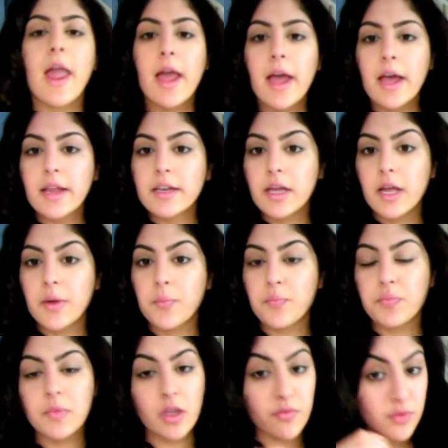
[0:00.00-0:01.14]
And
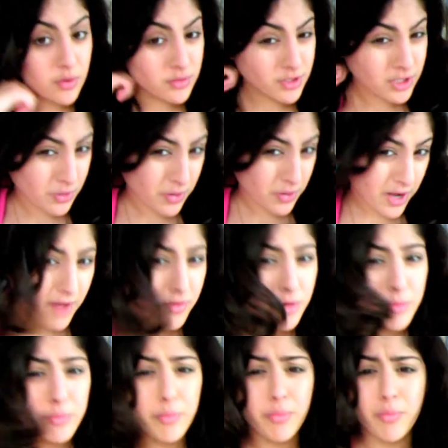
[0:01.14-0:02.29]
if you don't
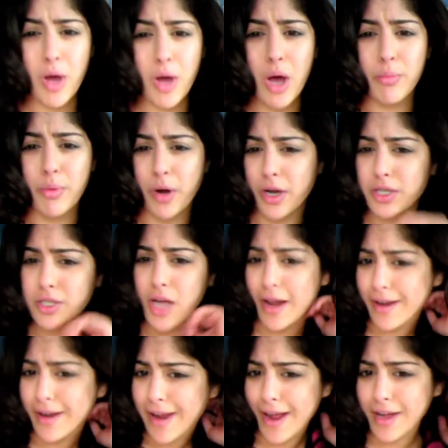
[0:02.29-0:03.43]
have a brush
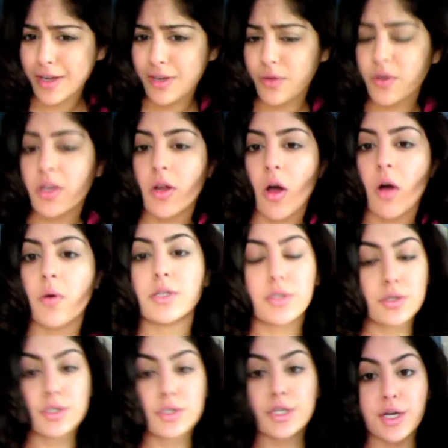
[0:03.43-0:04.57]
on hand, you can always
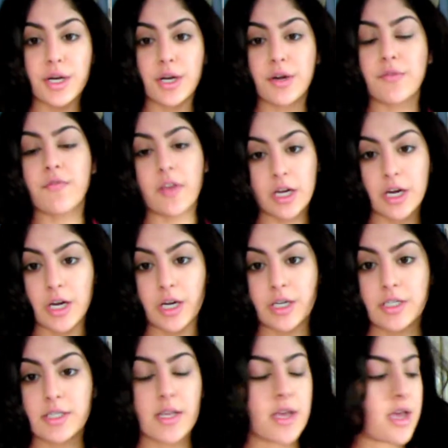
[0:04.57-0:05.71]
use your
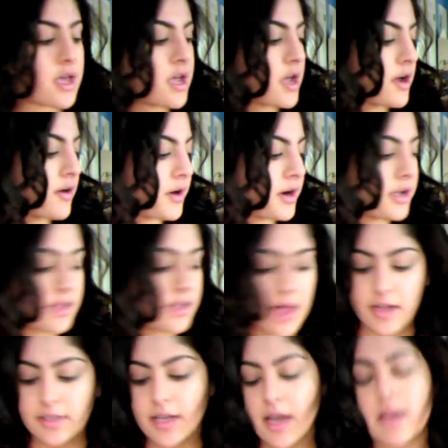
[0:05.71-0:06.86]
fingers, or a lot
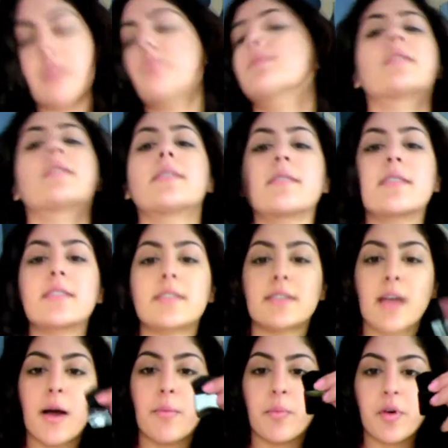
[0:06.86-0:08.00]
of times these things
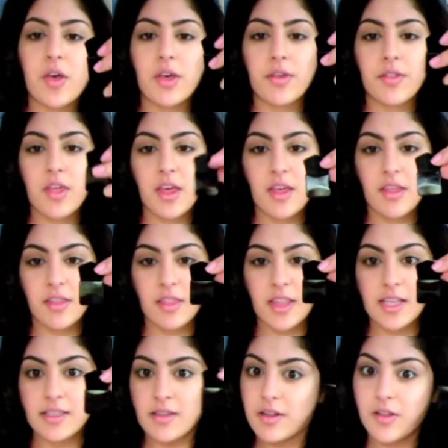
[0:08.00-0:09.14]
come with
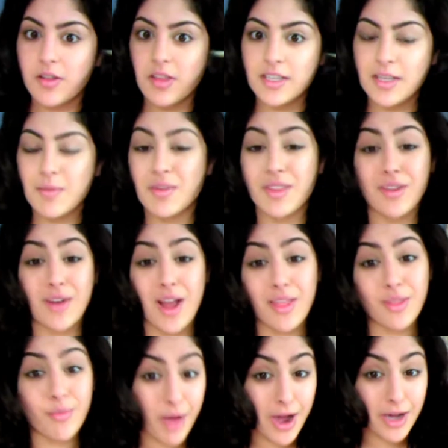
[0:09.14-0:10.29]
these little things. I mean, they're not
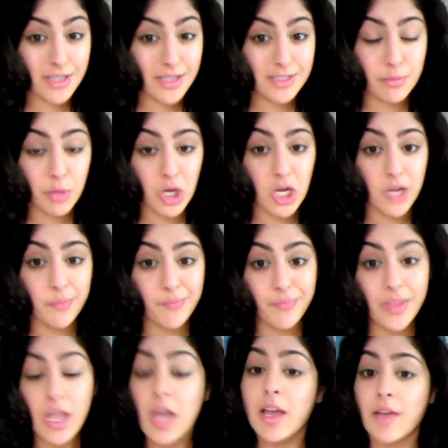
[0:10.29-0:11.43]
the best, but
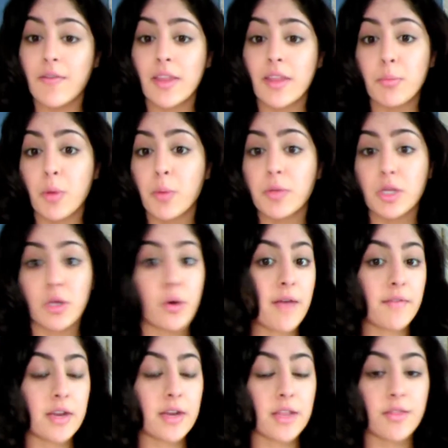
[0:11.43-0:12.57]
if at the moment you don't
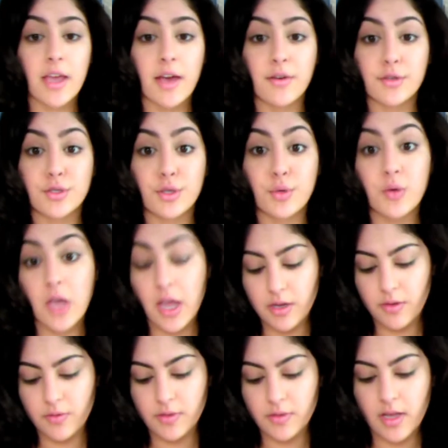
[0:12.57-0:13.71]
have anything else, you can
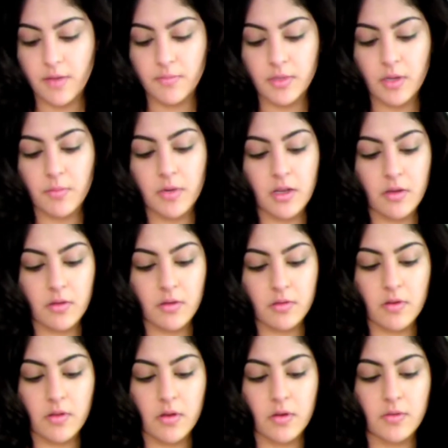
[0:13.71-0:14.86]
use them, so I'm going to use
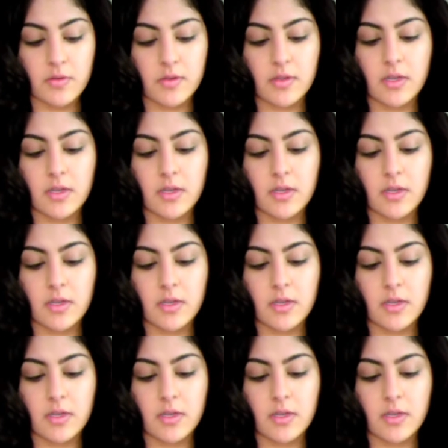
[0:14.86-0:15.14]
one of those.